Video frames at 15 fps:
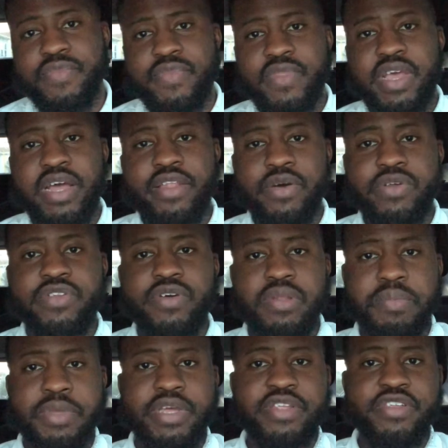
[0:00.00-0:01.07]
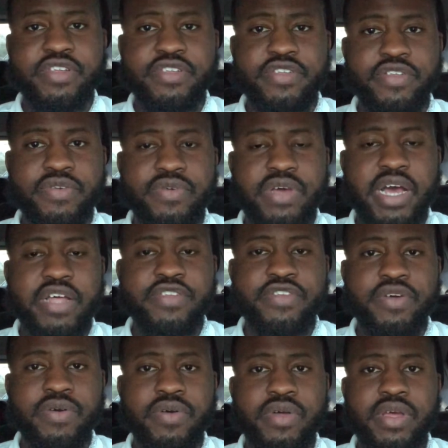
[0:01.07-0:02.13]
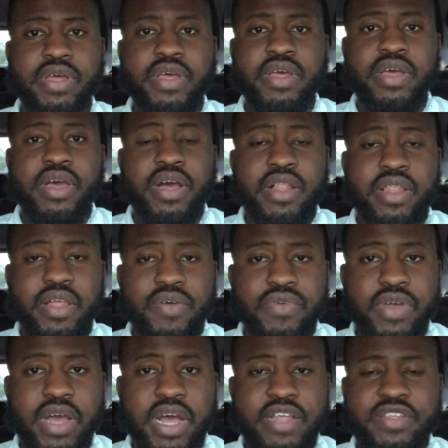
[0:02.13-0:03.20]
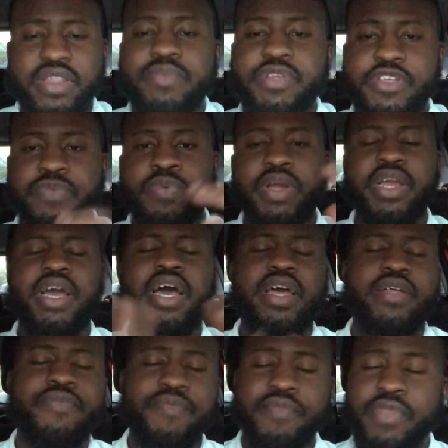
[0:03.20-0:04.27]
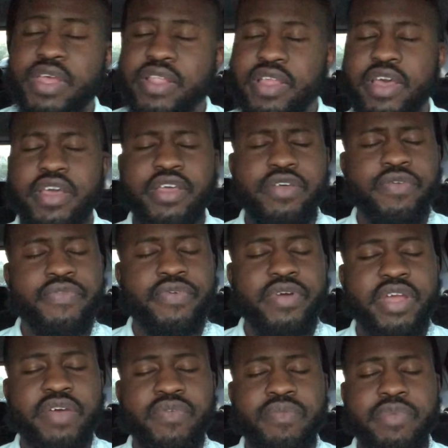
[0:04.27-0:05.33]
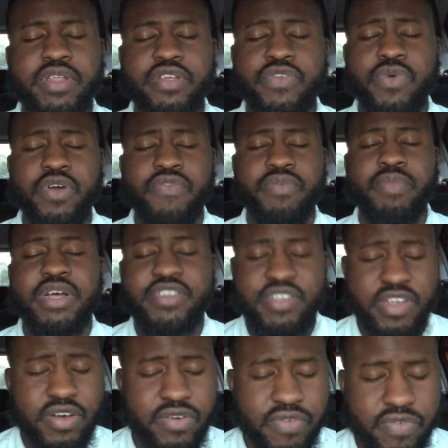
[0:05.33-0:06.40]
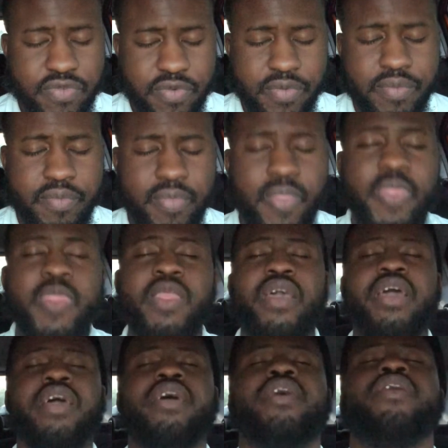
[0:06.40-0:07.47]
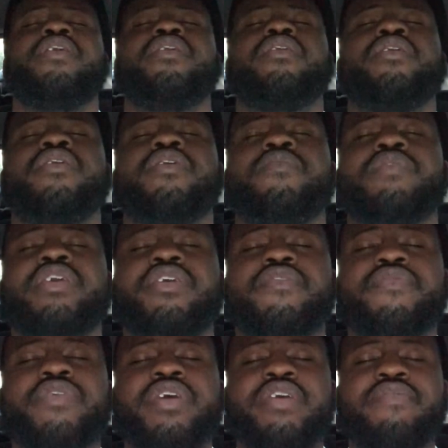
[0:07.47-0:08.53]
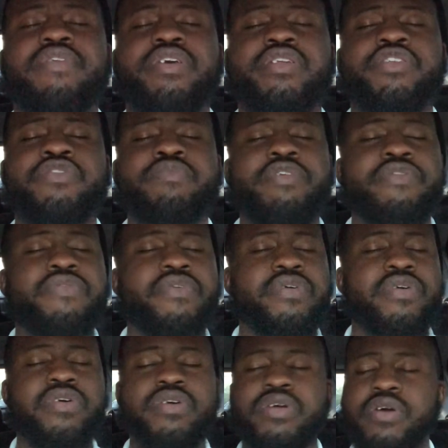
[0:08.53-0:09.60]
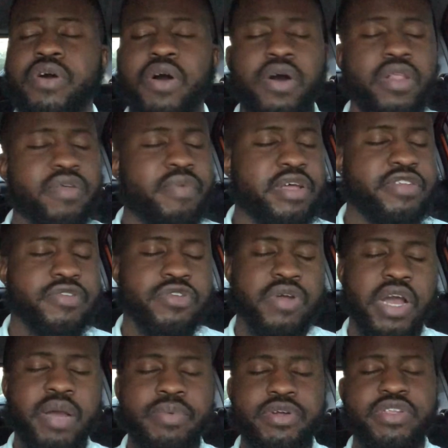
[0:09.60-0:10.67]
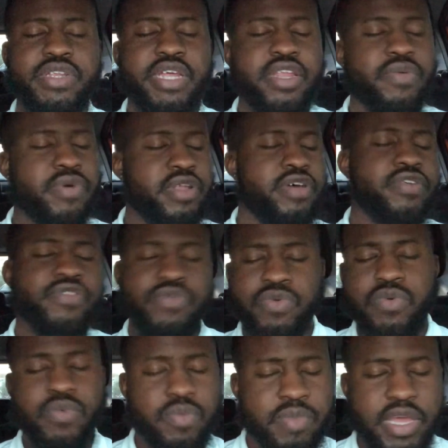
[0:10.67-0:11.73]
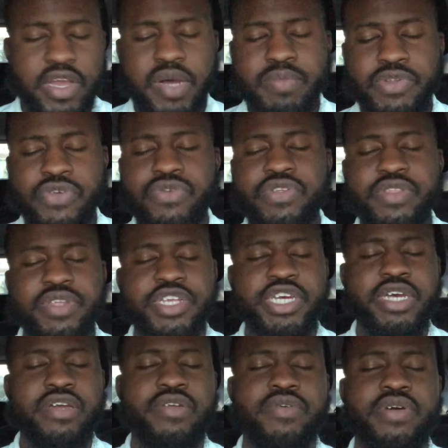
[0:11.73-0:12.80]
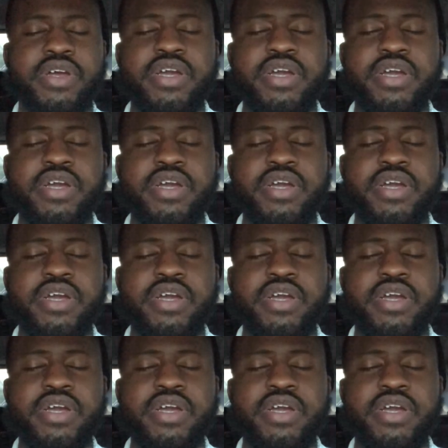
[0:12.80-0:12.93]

I know it's going to make sense to you guys. So I love you guys. And let me just pray, God, thank you for giving me this word for myself. And thank you for giving it to me for all of my subscribers and anyone else who may come new to the channel.